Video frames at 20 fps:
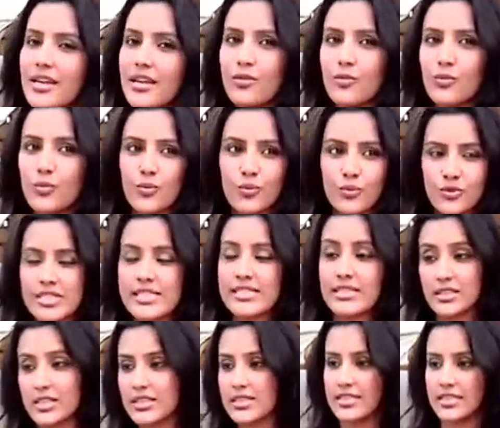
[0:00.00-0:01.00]
And
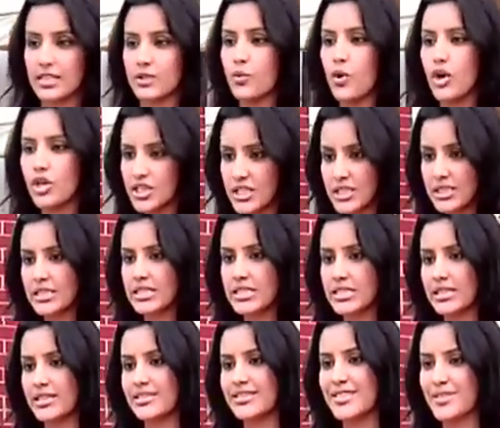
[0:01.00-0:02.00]
seriously, watching
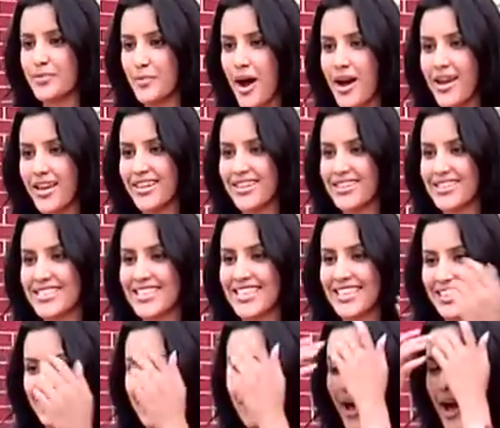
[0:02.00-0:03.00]
these kids smile and
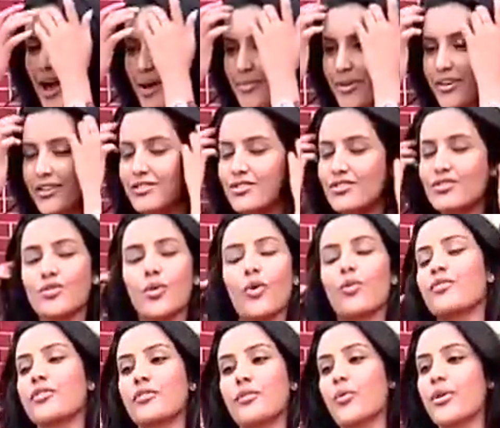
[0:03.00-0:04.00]
seeing them happy is
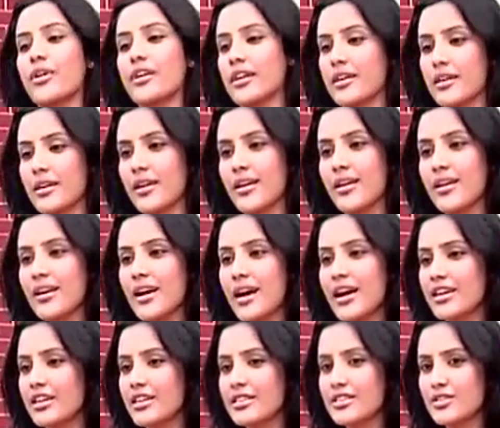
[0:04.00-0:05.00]
so rewarding.
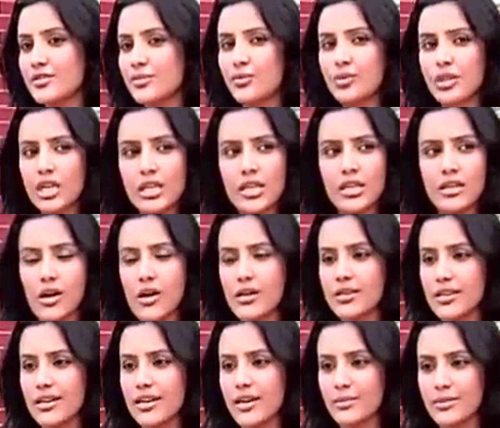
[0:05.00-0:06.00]
And it's really
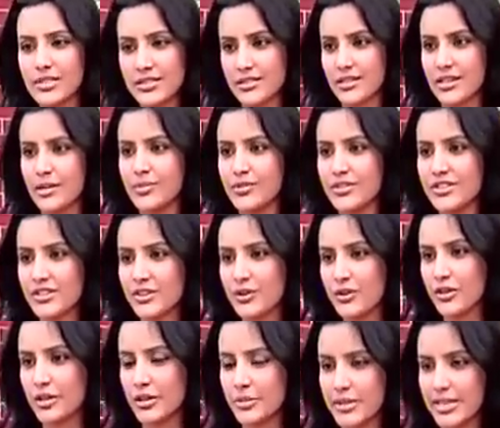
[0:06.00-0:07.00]
not that I'm a celebrity
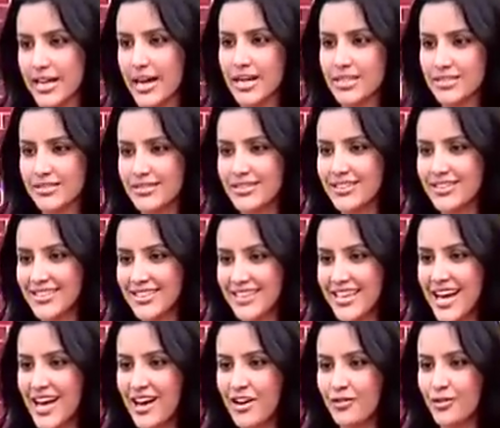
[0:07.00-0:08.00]
or I'm an actor that
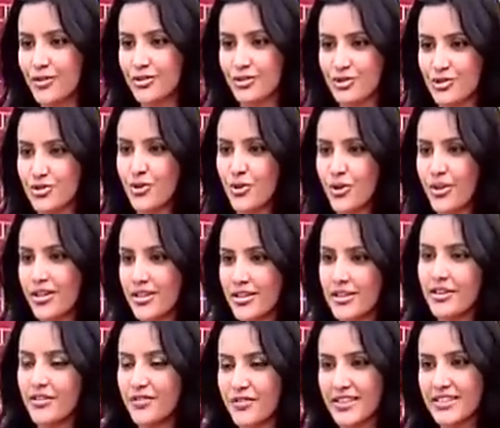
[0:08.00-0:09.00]
they have all this joy
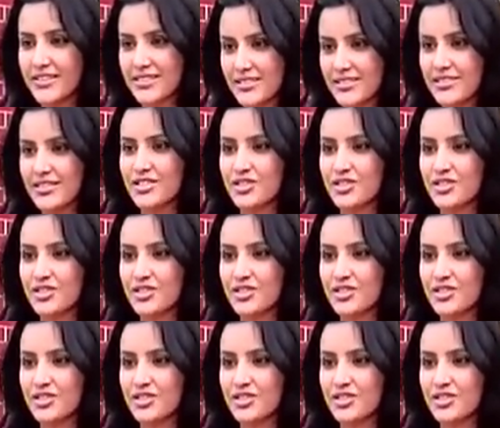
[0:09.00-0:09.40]
in their faces.